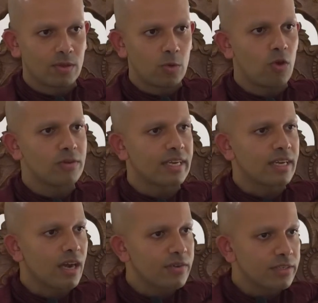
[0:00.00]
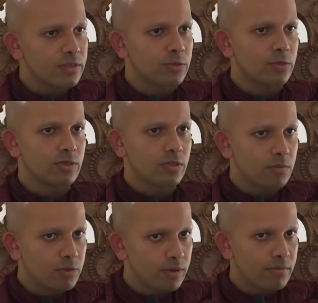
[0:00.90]
Who always encourages you to
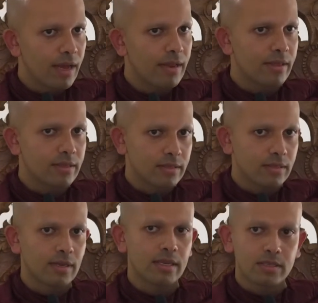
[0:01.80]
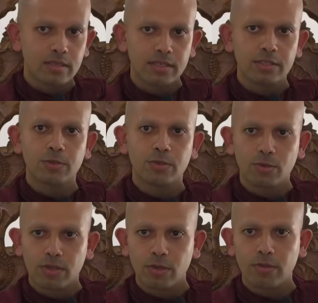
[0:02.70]
stop doing bad things and continue to
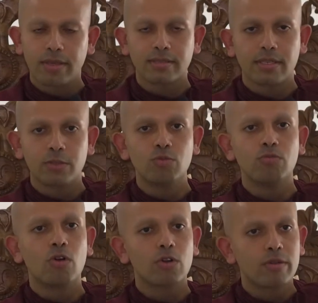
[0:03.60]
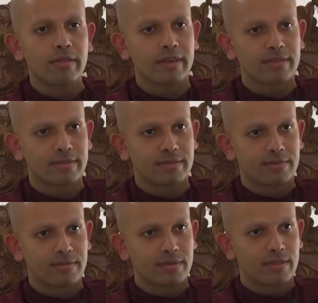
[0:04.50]
do the good things and do more good things.
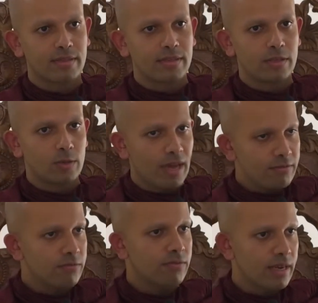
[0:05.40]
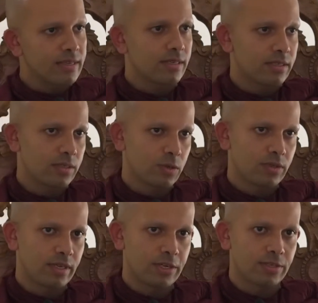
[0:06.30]
You have to find such
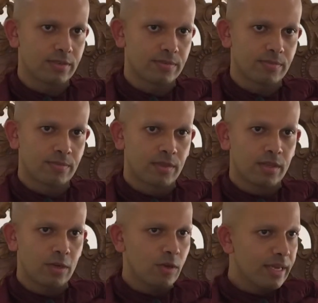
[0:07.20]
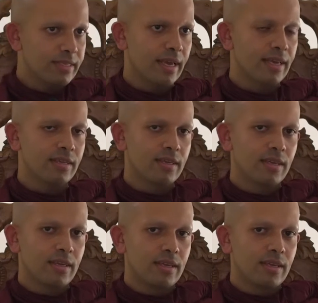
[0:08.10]
association. They say,